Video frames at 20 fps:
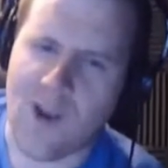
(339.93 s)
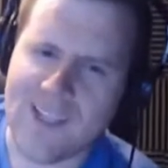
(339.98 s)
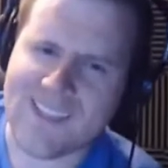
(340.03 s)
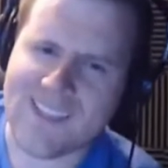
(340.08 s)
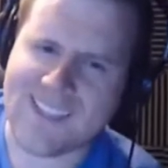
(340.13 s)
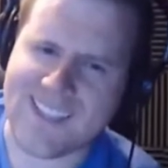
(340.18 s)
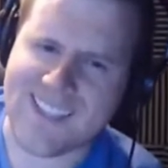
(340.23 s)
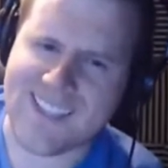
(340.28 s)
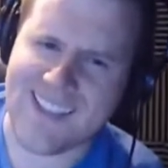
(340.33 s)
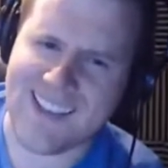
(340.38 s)

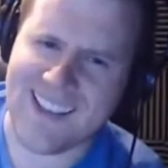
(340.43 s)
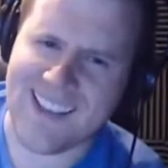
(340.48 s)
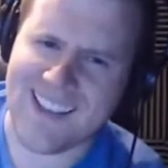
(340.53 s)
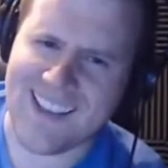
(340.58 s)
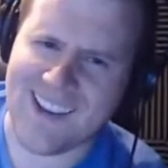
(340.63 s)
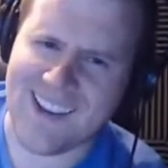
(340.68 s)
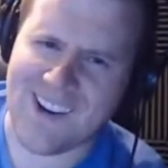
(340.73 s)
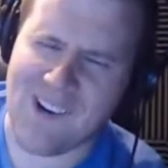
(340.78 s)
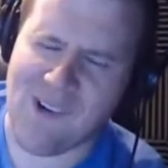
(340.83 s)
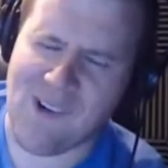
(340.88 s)

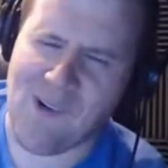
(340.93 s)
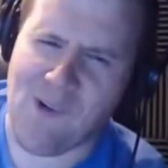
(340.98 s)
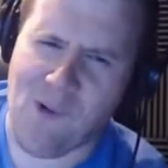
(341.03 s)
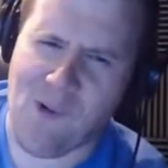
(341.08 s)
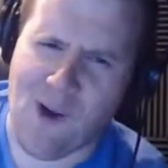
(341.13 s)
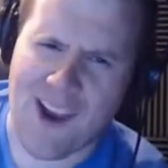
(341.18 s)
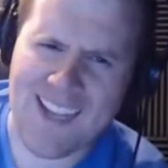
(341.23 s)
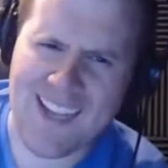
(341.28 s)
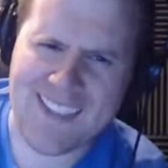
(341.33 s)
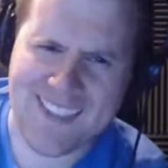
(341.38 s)

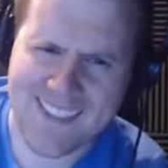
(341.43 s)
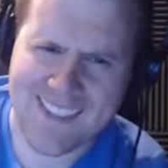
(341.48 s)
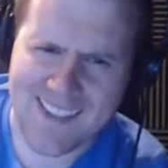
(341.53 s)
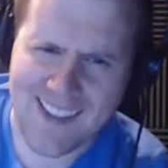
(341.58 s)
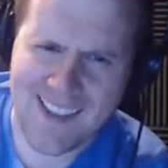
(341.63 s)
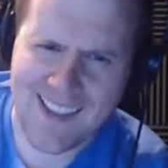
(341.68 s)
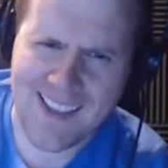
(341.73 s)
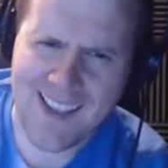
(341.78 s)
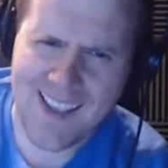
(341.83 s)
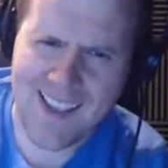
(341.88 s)

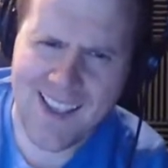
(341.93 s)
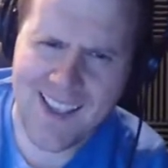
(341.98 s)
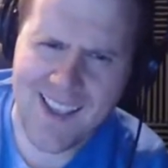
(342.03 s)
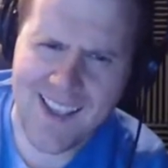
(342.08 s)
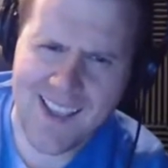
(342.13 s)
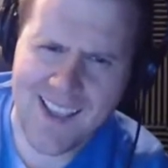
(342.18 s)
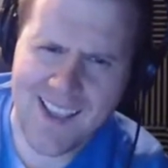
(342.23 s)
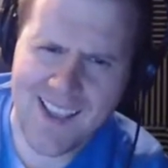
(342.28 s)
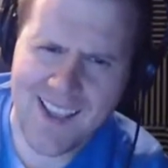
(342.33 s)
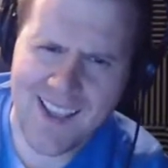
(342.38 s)

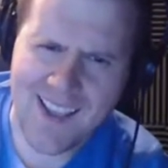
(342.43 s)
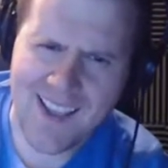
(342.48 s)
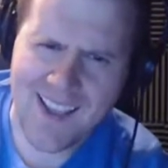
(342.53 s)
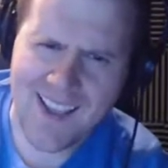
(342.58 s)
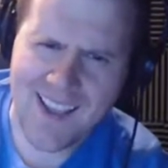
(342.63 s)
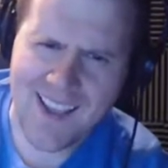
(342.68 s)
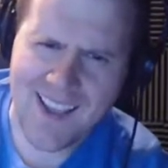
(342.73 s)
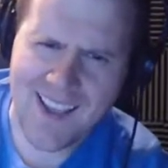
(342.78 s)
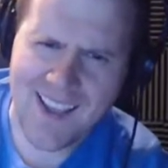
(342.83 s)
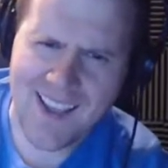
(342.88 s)

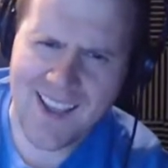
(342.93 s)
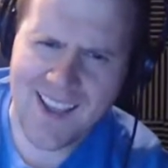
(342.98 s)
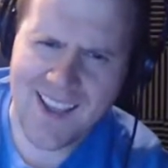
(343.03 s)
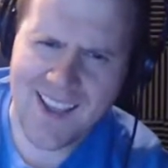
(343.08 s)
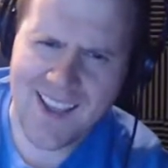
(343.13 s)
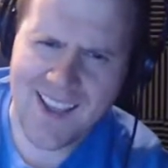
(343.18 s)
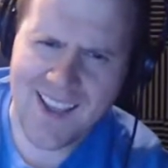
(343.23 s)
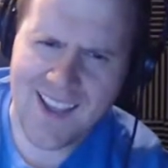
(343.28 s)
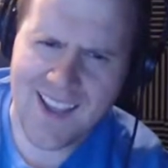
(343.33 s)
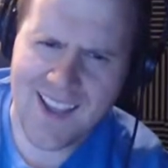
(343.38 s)

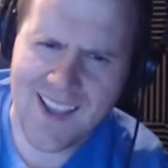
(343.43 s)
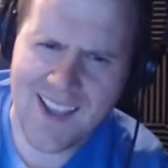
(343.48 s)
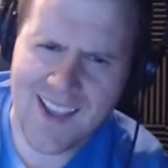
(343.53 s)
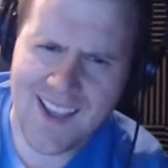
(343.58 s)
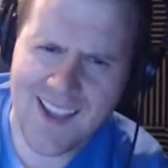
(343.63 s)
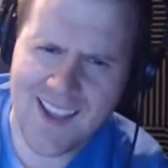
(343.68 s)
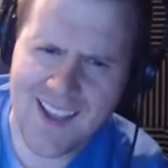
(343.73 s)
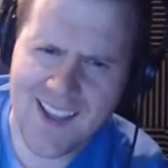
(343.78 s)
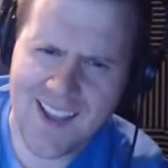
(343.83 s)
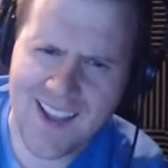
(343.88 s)

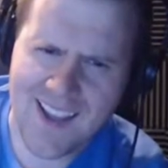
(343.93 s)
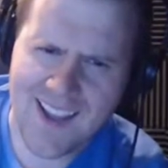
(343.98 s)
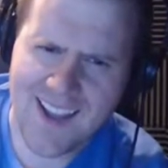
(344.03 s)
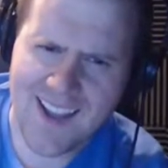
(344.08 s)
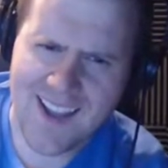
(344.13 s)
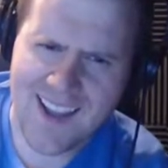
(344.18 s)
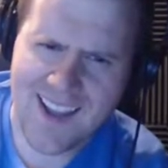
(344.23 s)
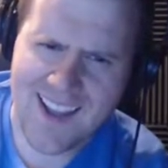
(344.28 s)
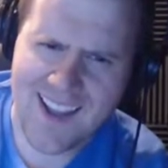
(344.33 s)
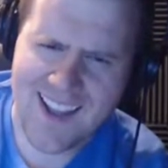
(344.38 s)

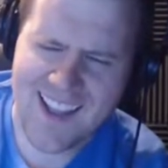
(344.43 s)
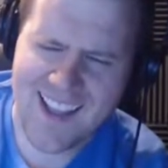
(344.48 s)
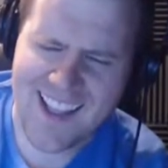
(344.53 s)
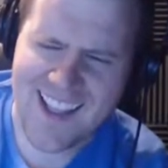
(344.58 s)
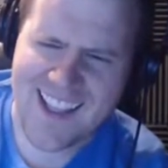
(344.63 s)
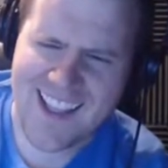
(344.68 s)
The person shown says nothing.